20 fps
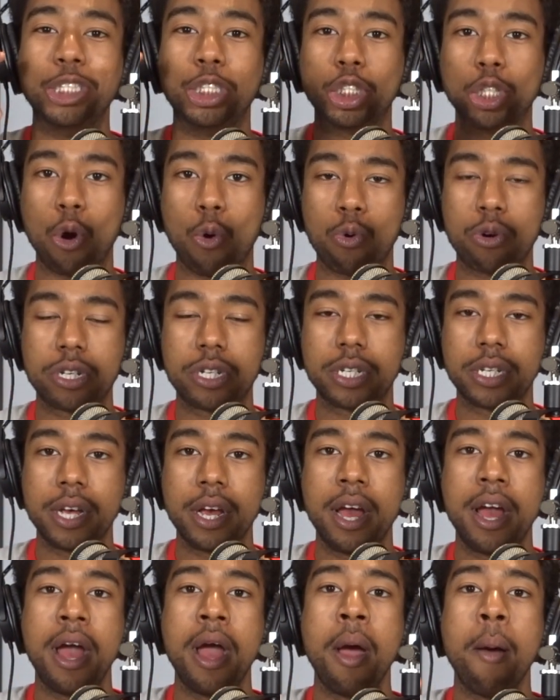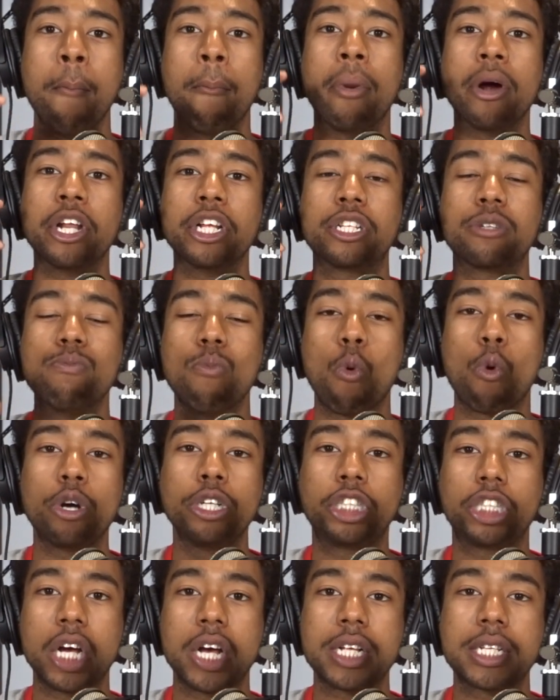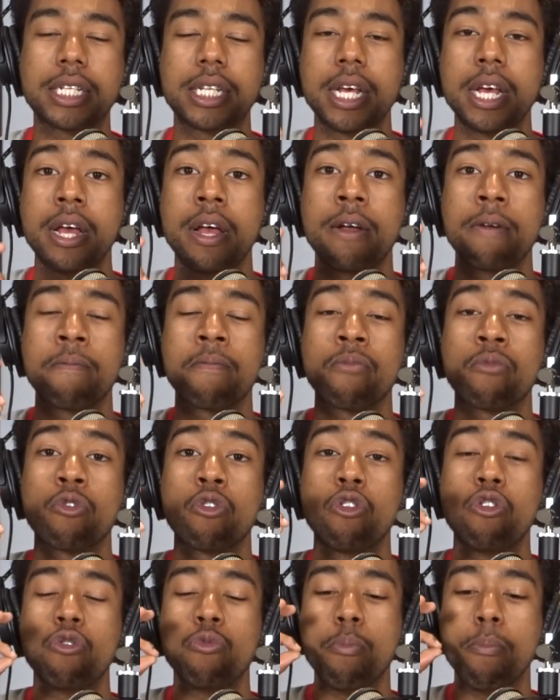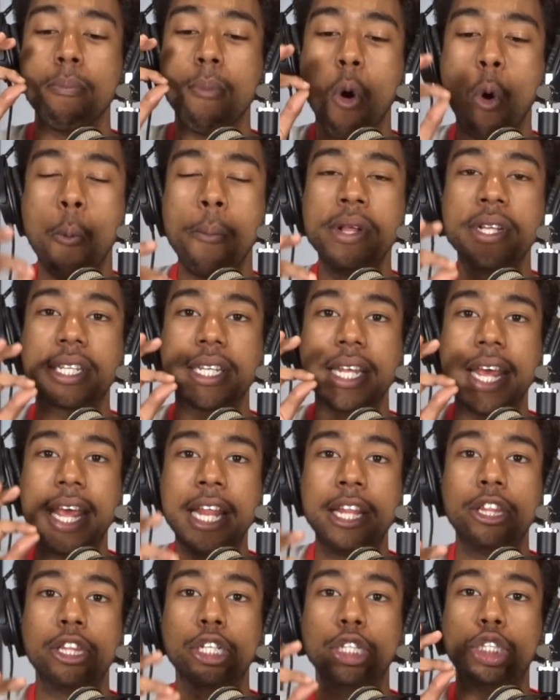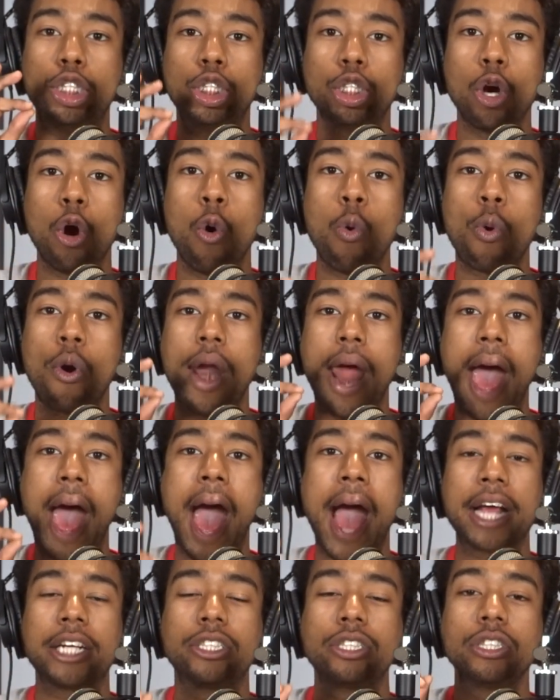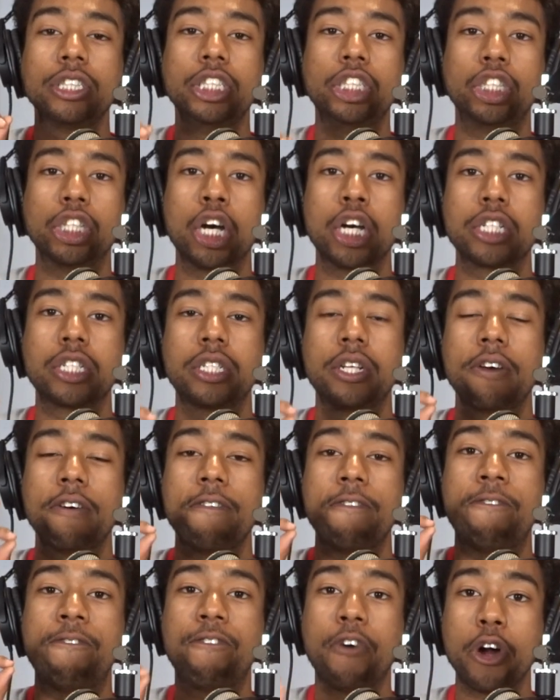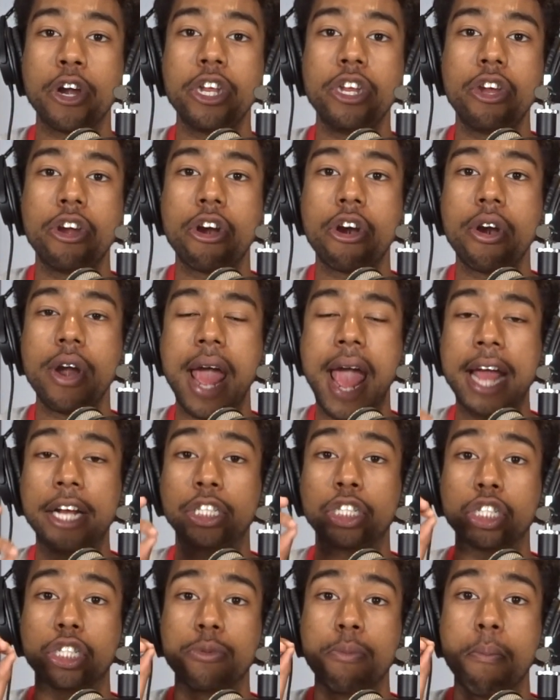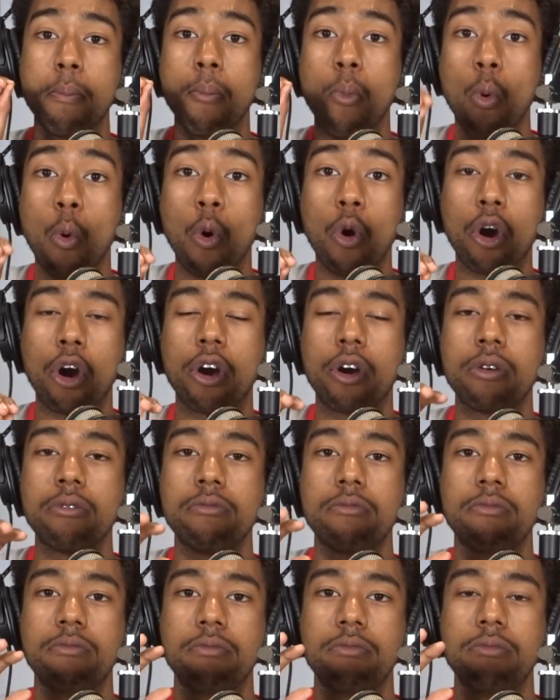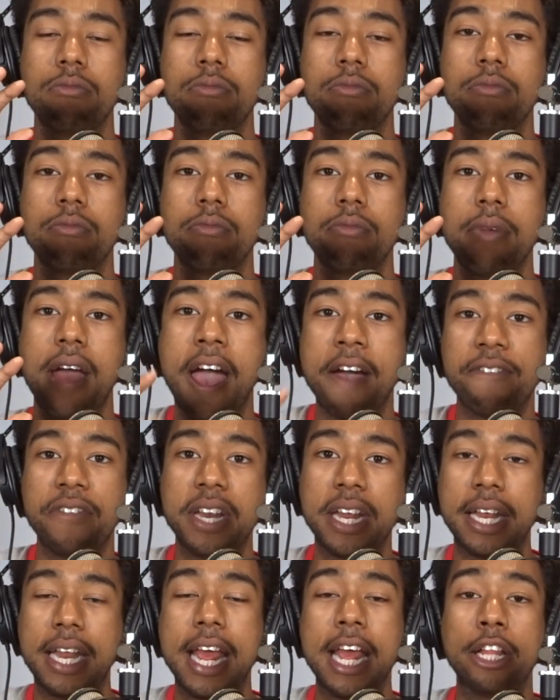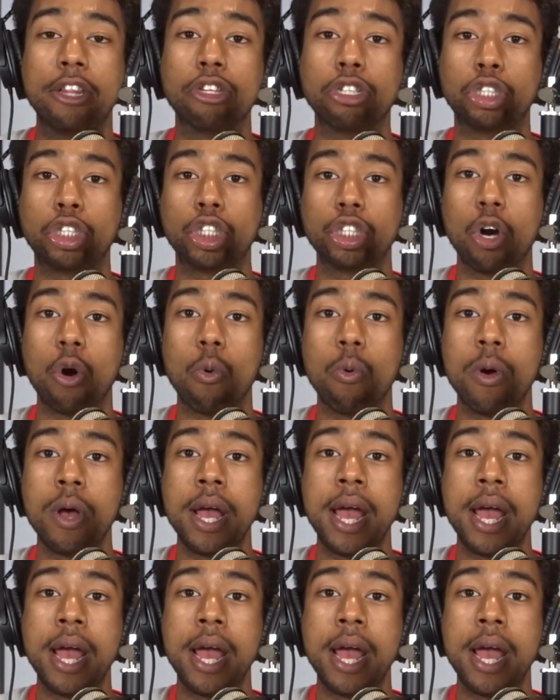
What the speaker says: jokes, but it's more just moments in the show were actually just funnier and just more evident in the show.